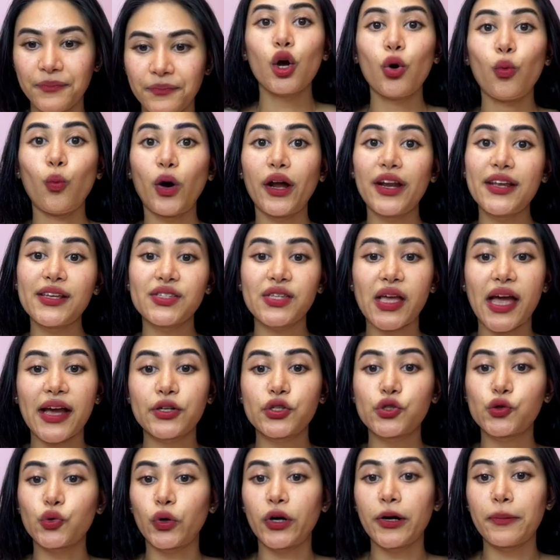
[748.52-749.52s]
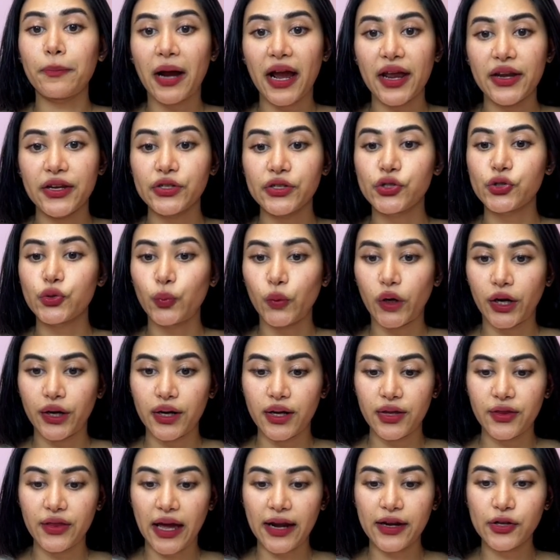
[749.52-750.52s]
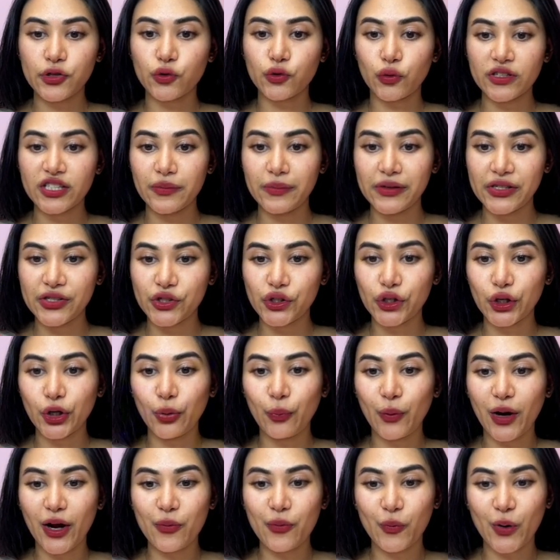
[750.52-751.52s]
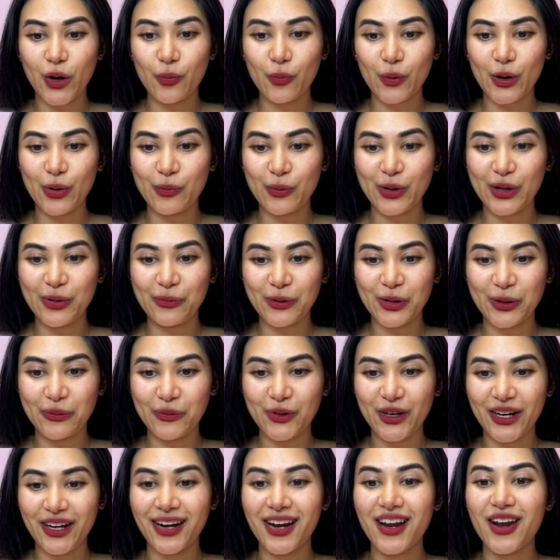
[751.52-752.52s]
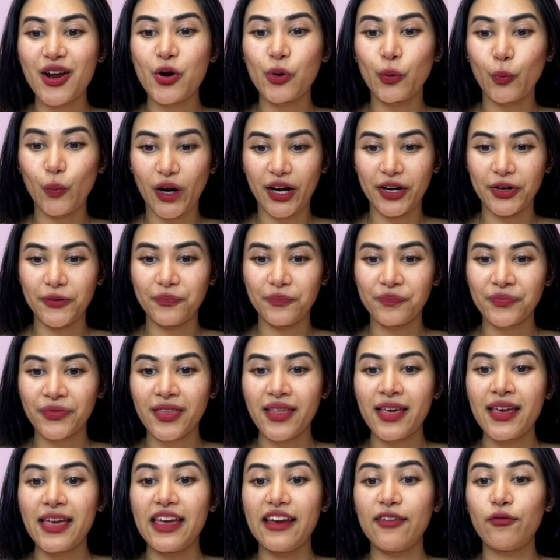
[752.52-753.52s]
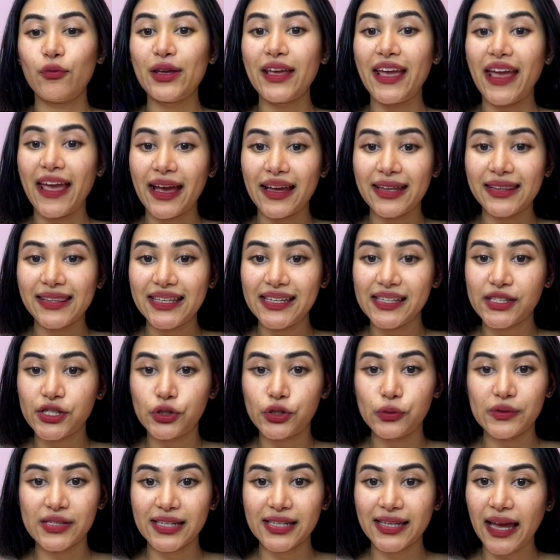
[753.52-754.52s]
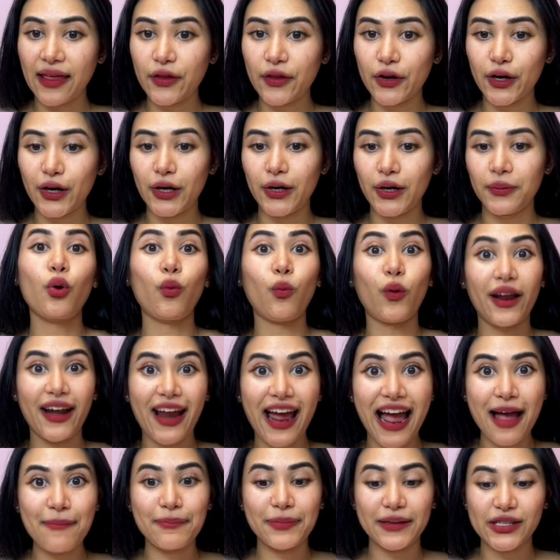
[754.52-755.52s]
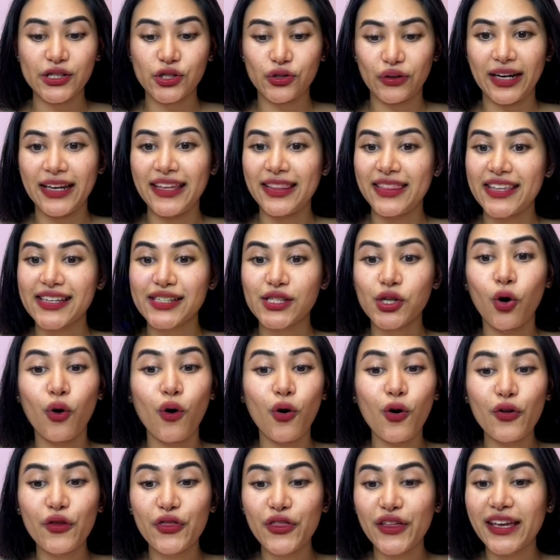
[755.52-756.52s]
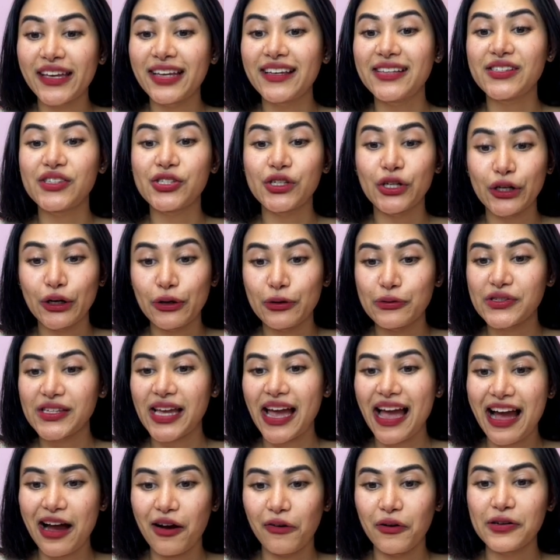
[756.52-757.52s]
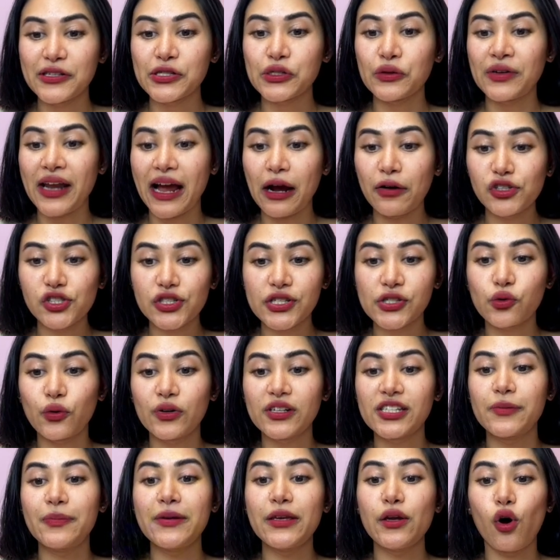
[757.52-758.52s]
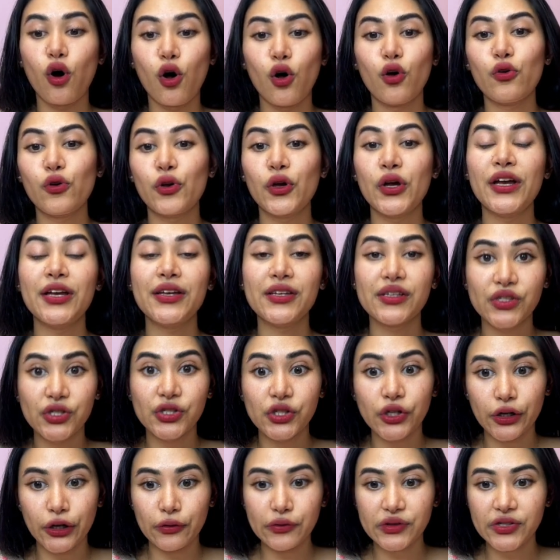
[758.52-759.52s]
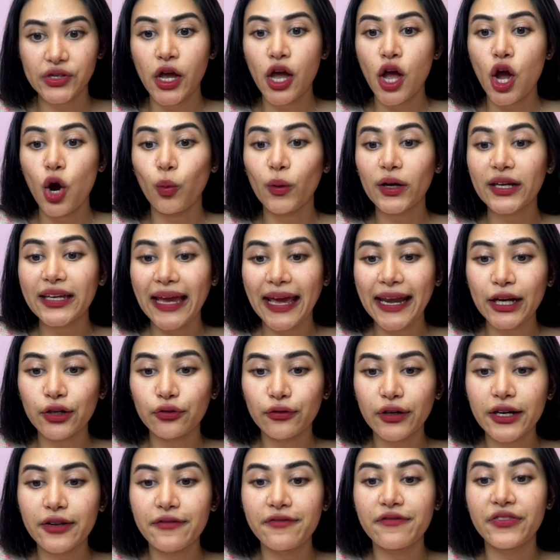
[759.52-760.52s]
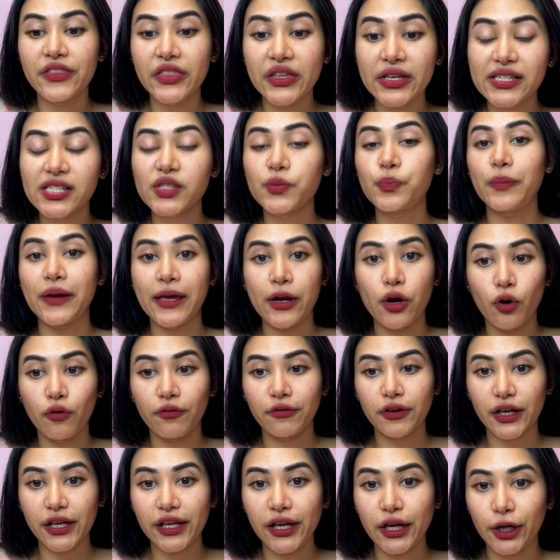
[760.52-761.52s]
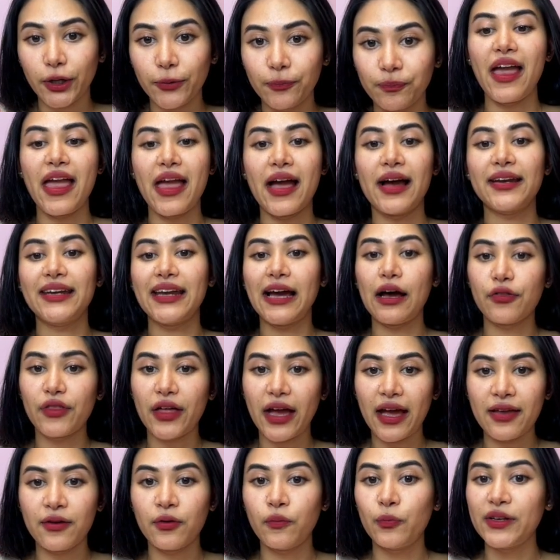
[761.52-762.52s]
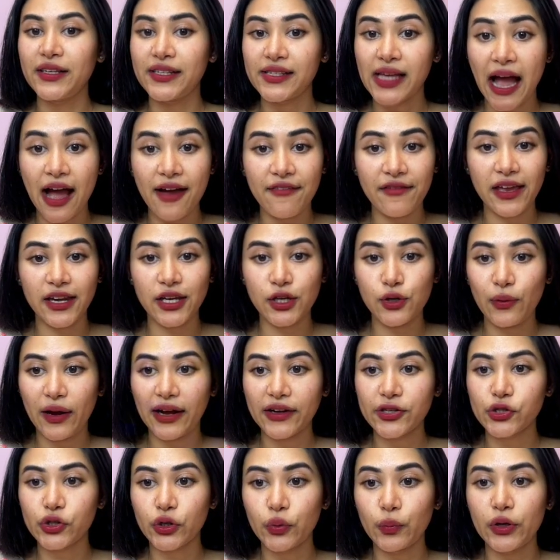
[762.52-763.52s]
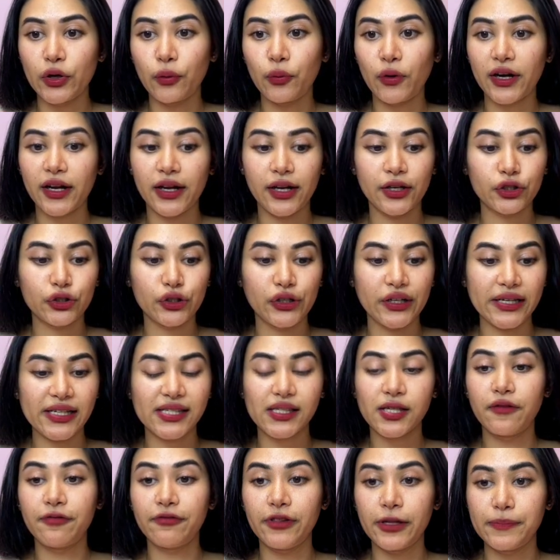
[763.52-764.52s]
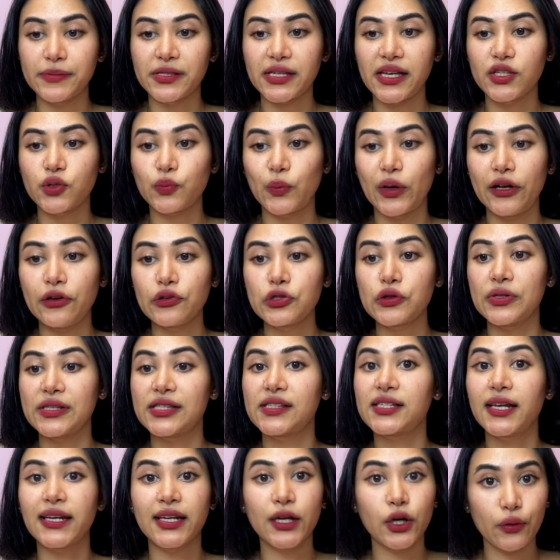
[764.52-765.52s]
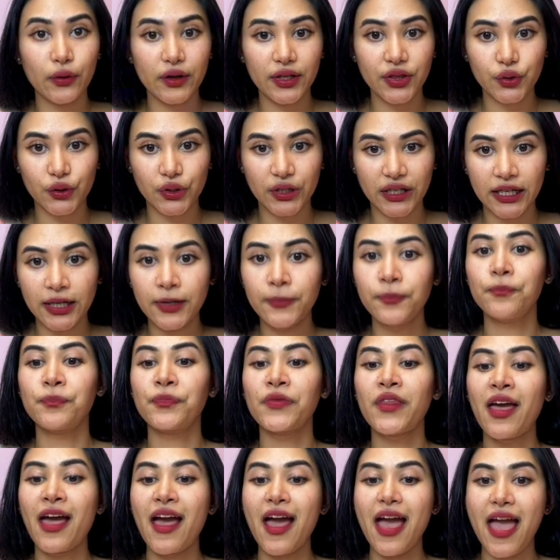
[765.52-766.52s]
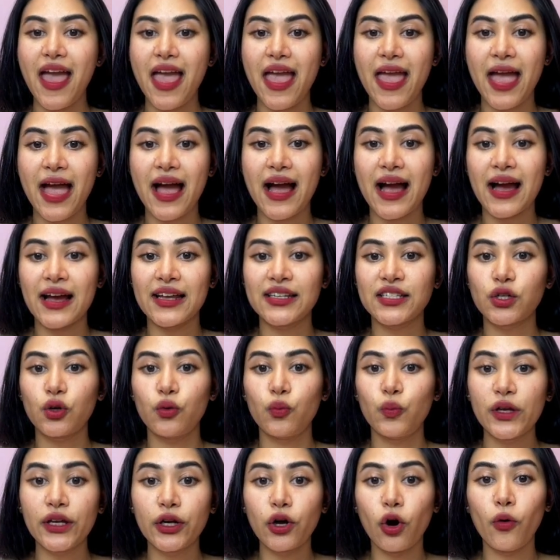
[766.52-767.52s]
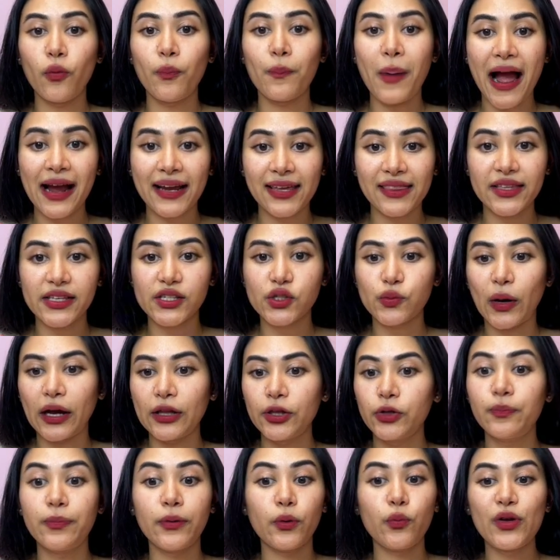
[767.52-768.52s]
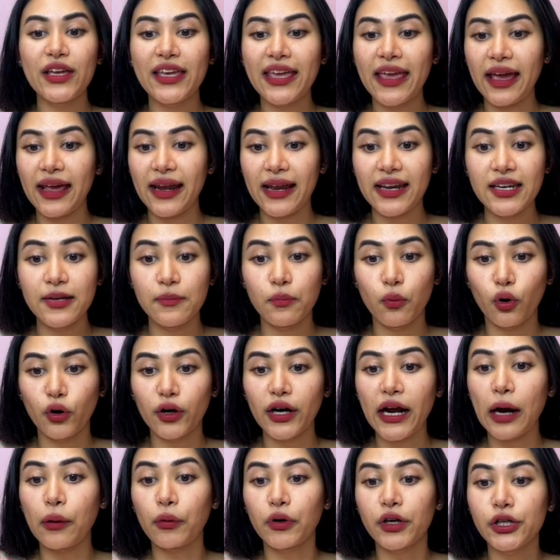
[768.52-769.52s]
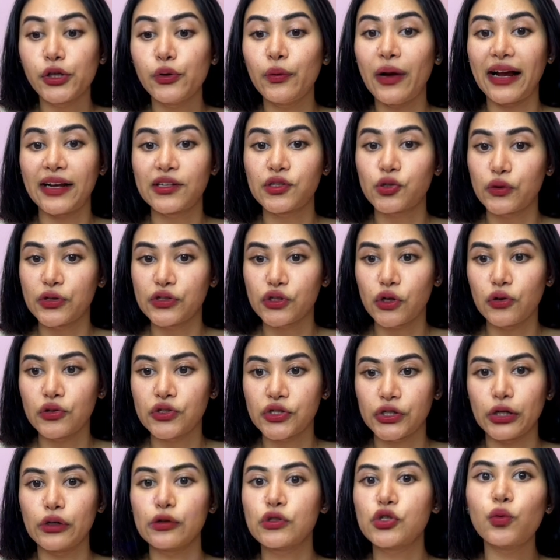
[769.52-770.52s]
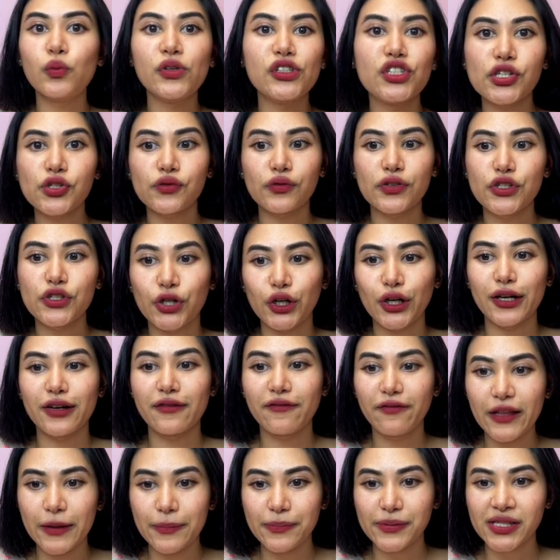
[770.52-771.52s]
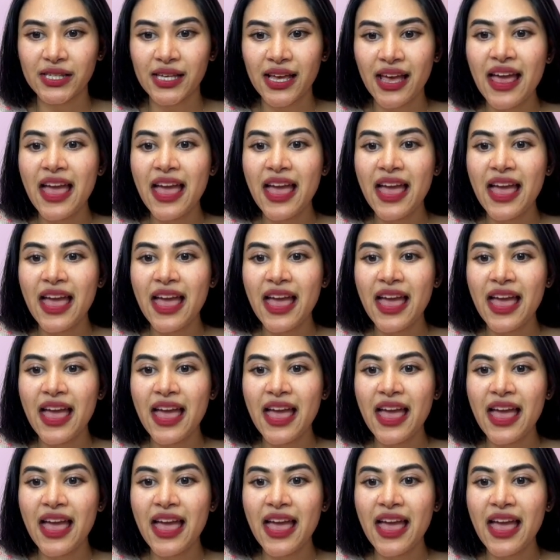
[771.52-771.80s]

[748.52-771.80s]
What is XOR minus 1? That is going to be 0, 1, 1, 1, 1, 1, 1, 1. If we AND these two together, what happens, right? This whole thing zeros out. So now it's just going to be all zeros. We're getting rid of this bit over here. And now that we have a new XOR, we want to increase flips as well. So it's going to go to 3. And we go back in this while loop, but we can't anymore. Our new XOR is all 0. So we just return flips.